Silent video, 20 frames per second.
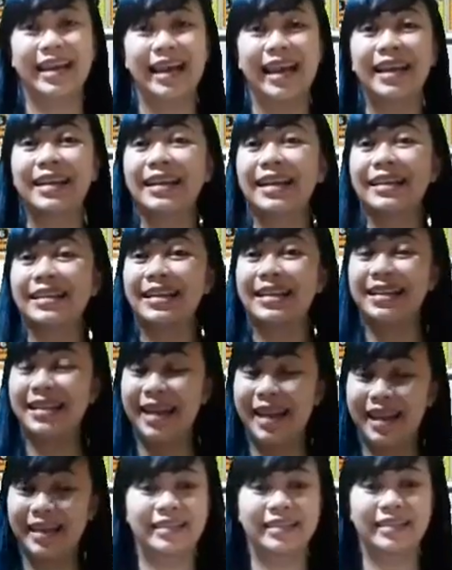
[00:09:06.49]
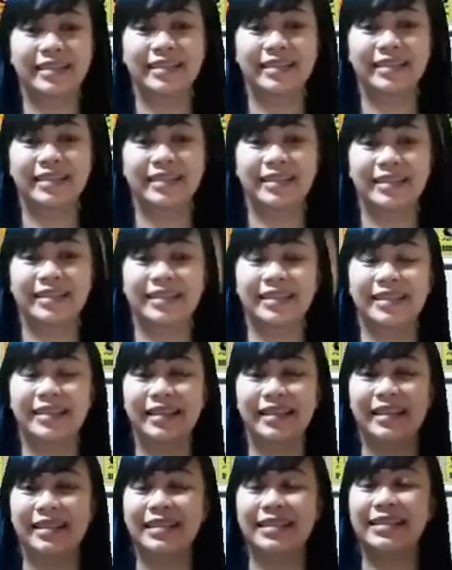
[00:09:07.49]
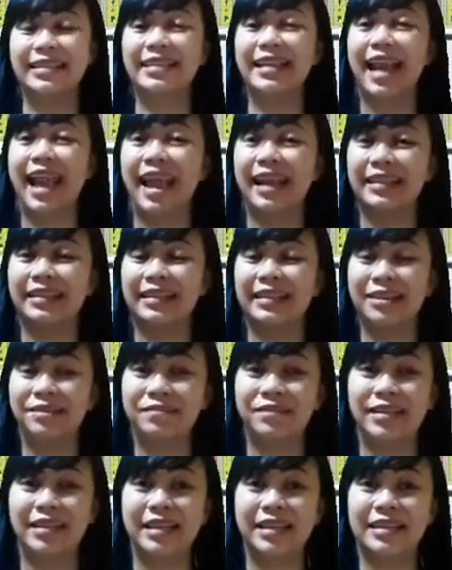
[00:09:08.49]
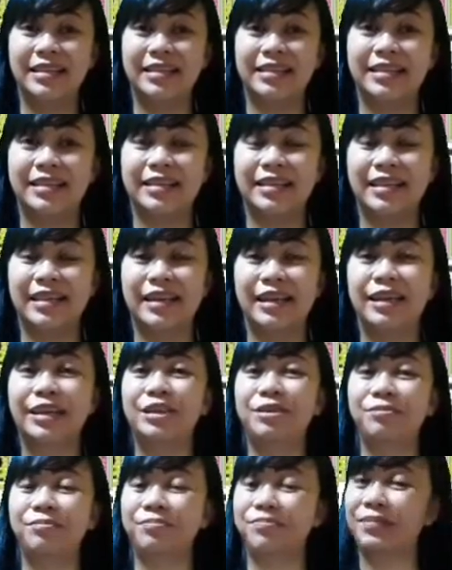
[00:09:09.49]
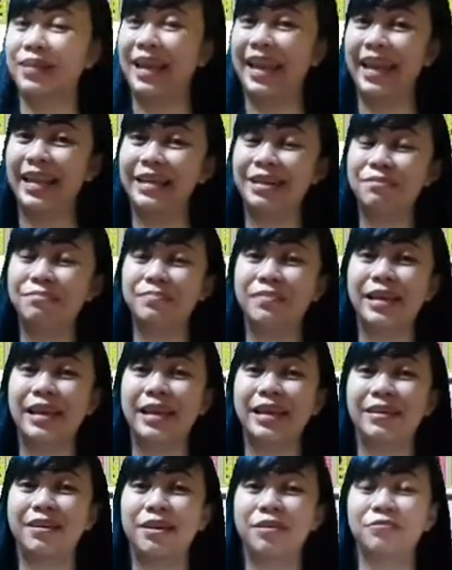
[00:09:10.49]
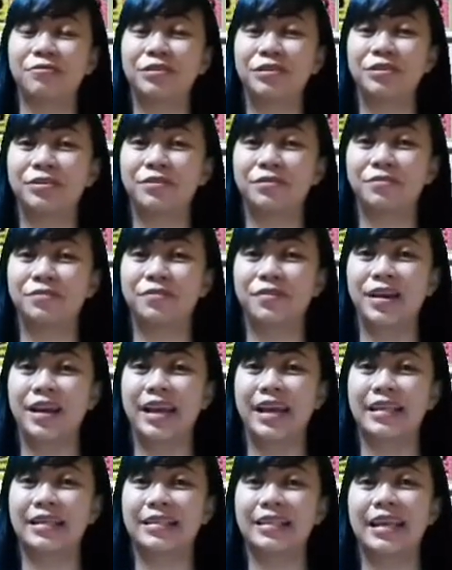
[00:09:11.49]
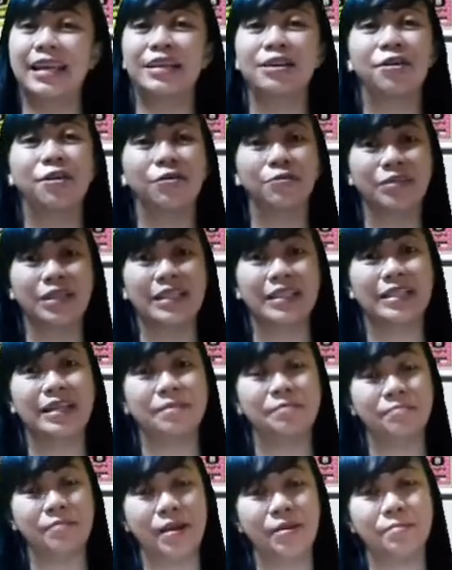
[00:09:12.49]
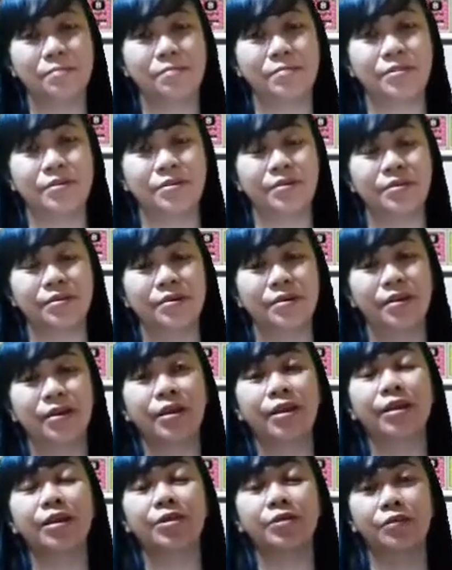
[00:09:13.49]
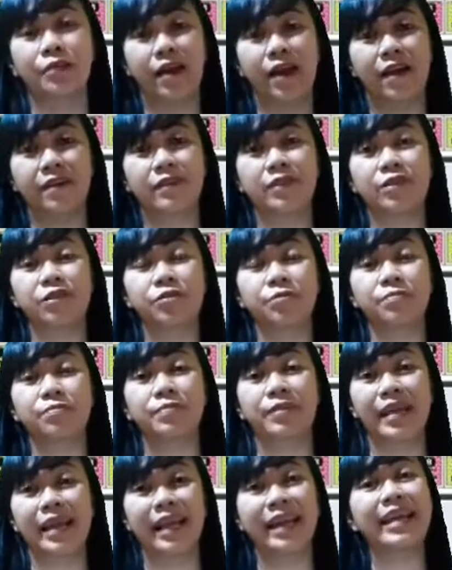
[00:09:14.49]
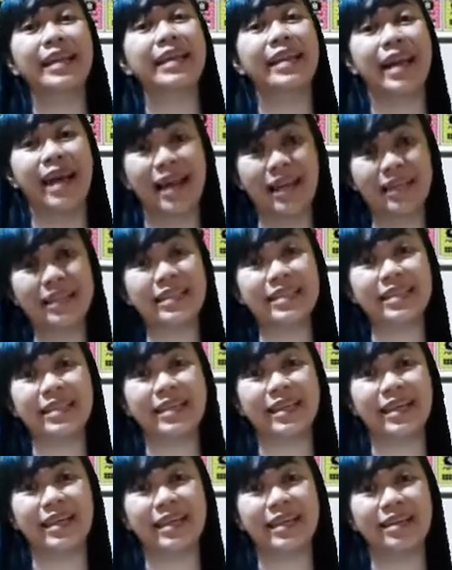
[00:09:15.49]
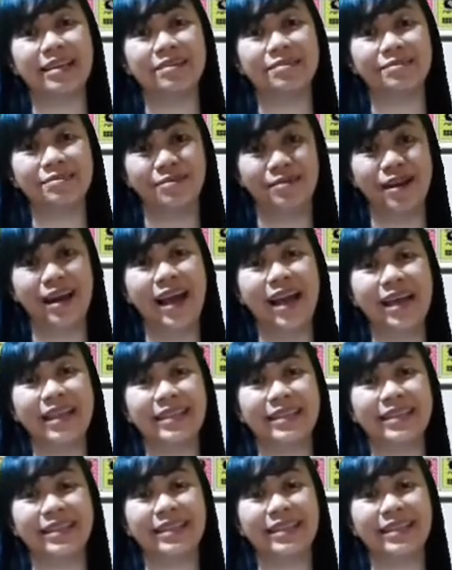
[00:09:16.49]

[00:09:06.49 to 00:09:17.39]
And then the next one is the activities. You play in the playground with your friends and always remember, you have to play nicely, right?